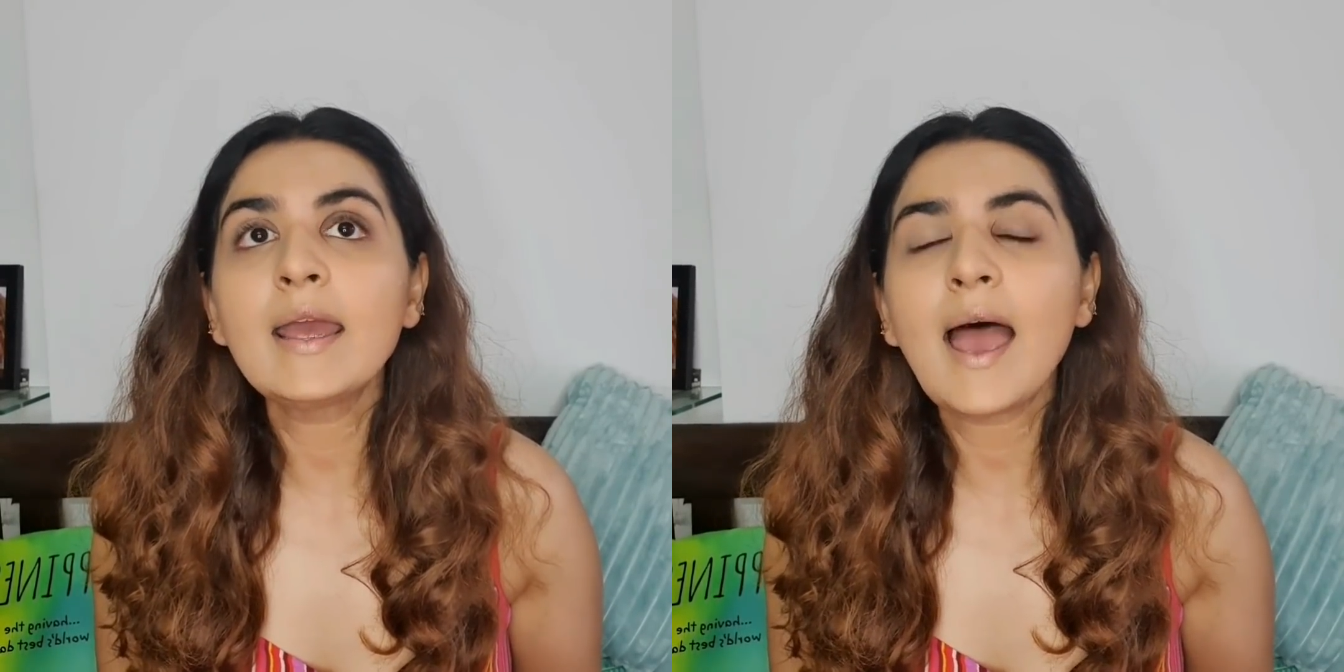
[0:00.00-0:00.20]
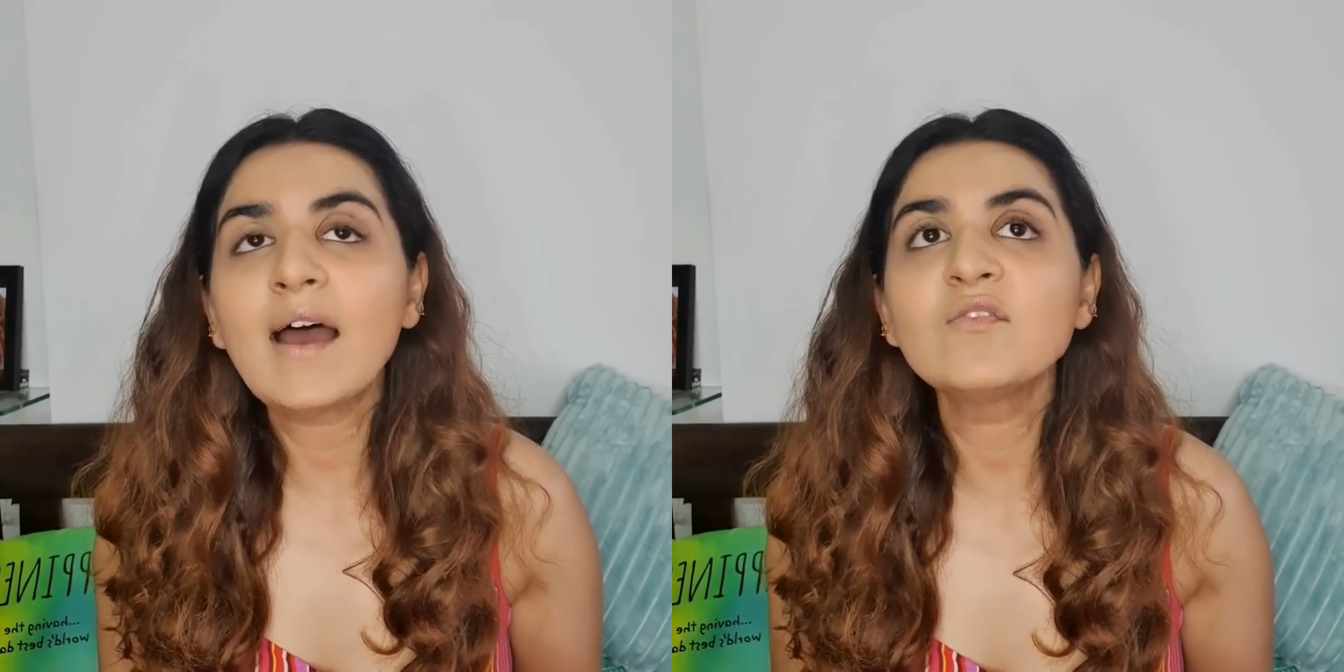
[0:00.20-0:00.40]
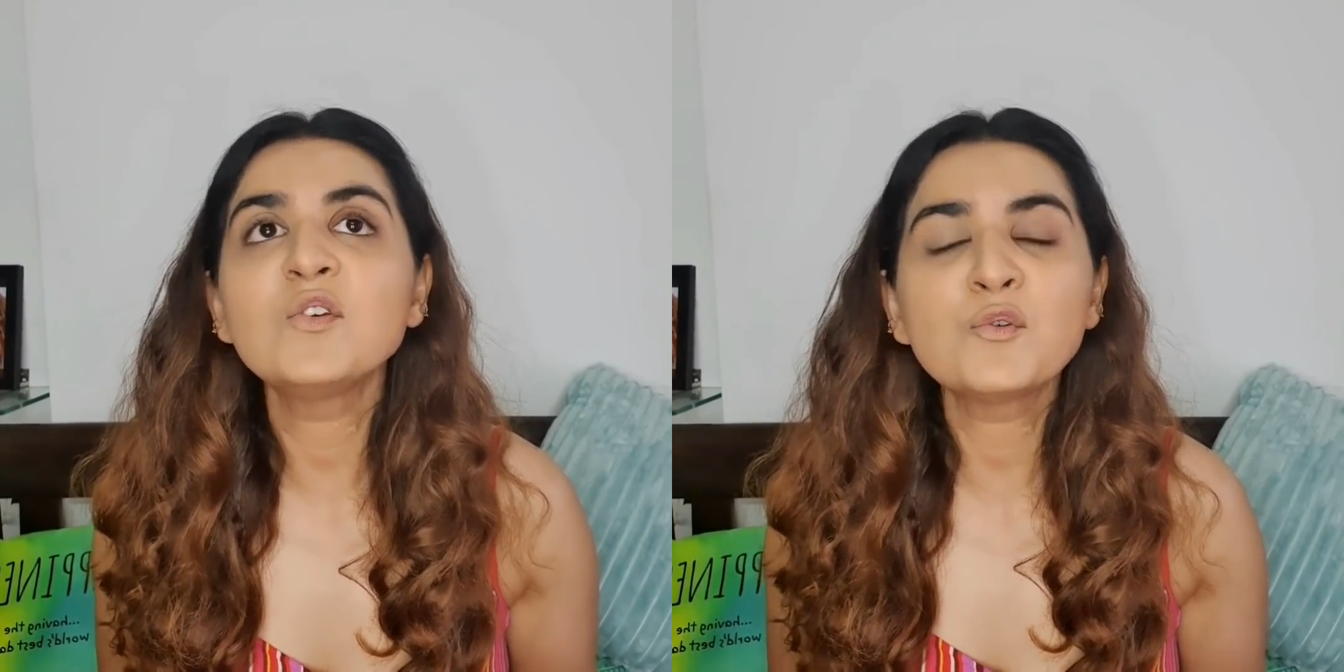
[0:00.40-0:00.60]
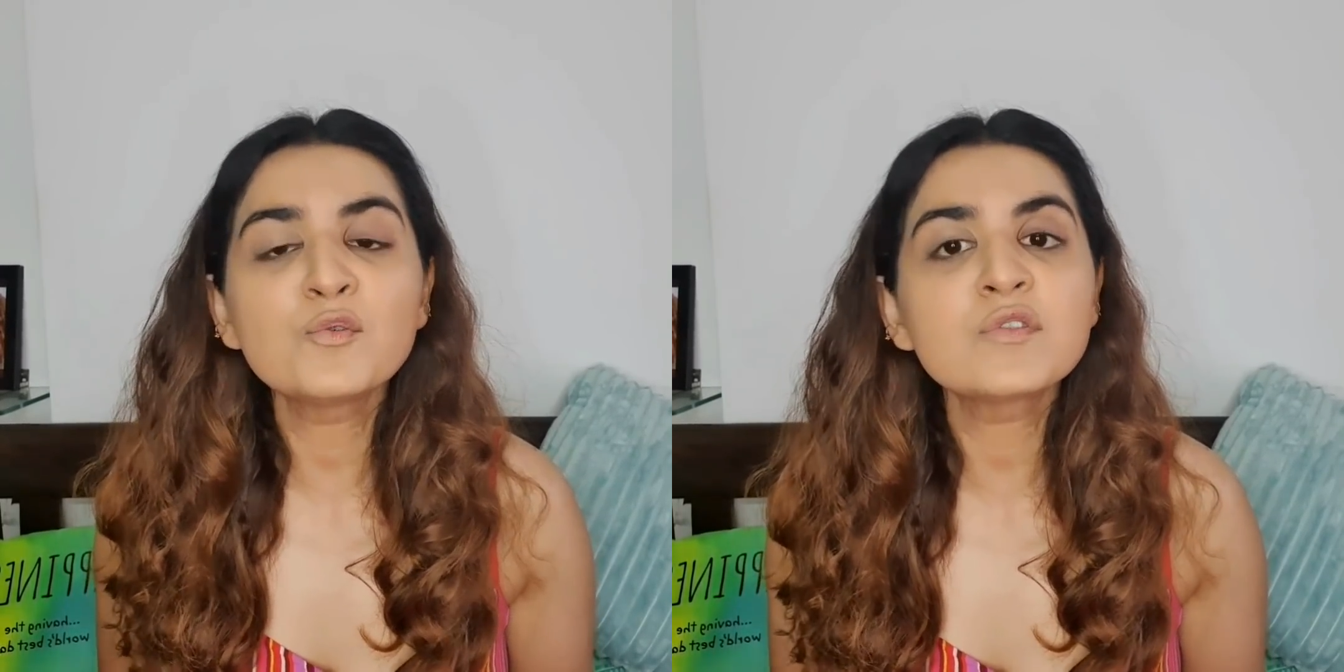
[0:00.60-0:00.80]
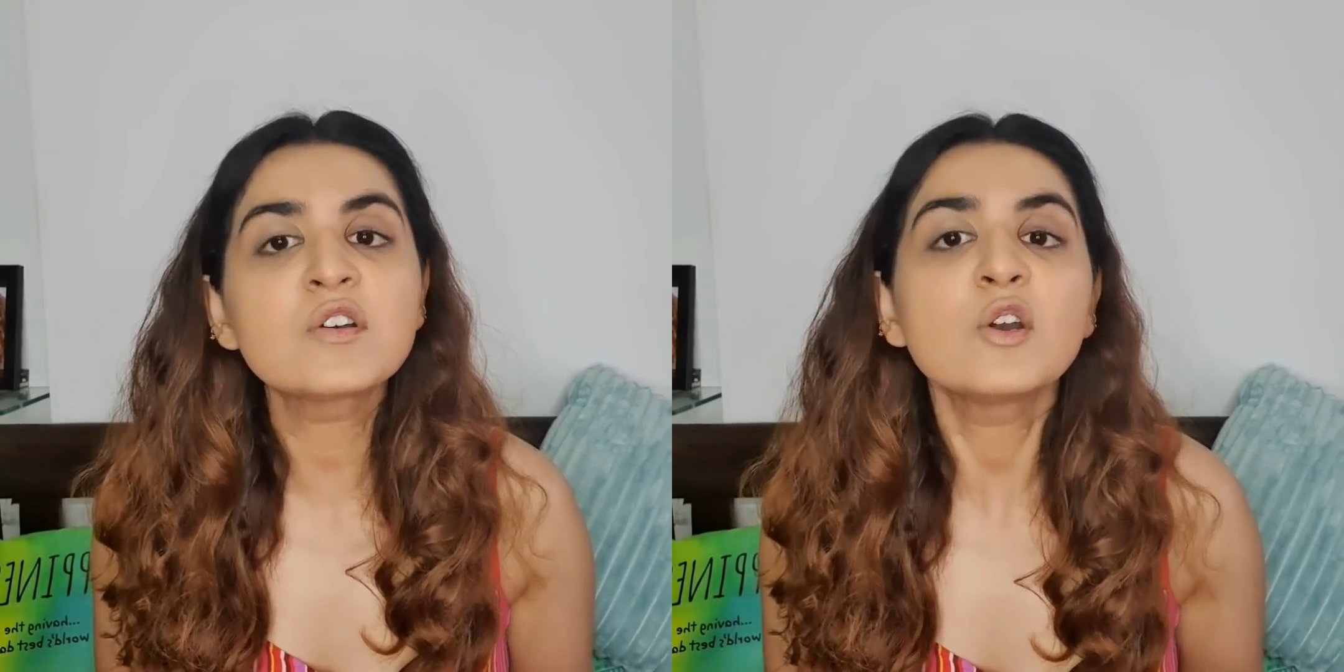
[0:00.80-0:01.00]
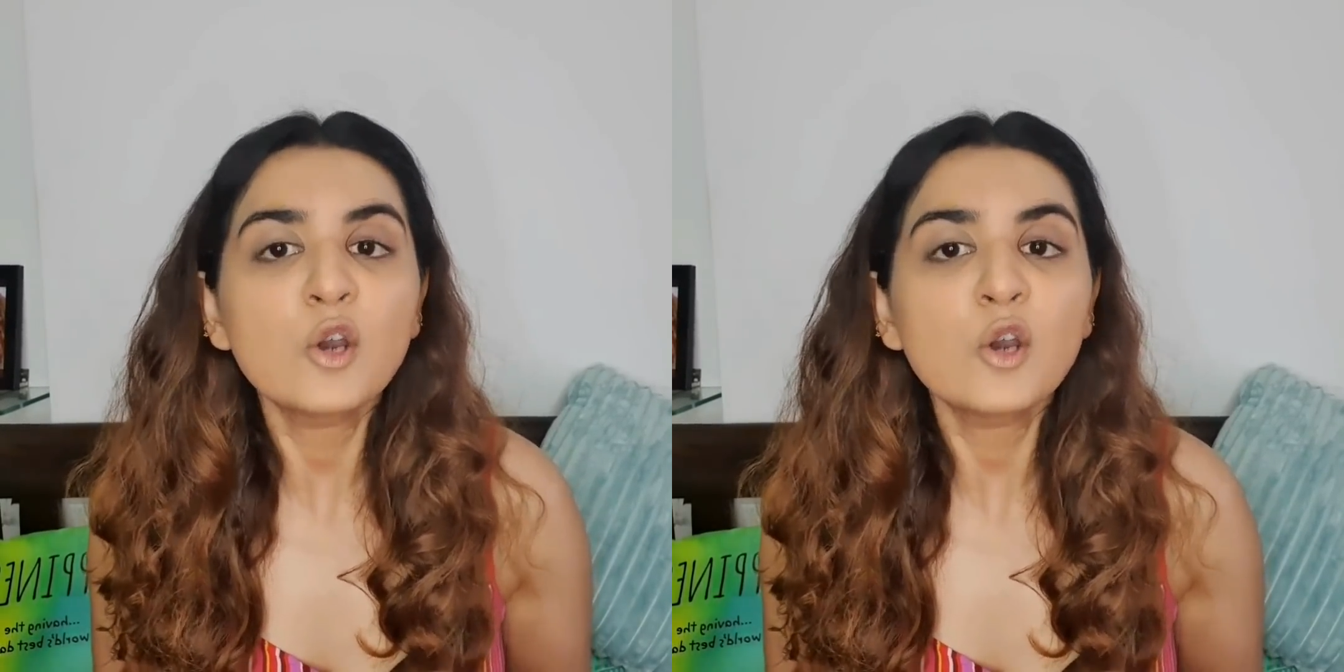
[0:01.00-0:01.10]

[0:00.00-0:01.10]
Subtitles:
have used